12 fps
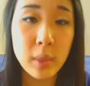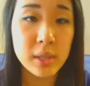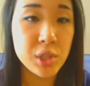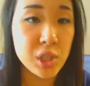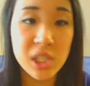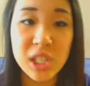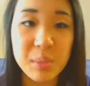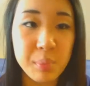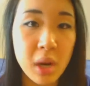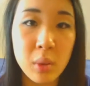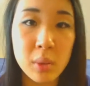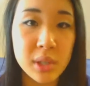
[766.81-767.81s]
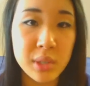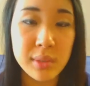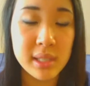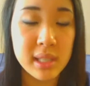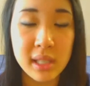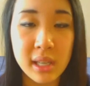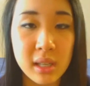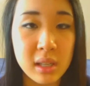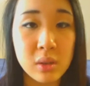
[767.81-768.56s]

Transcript: with, she just bought one. She was just like,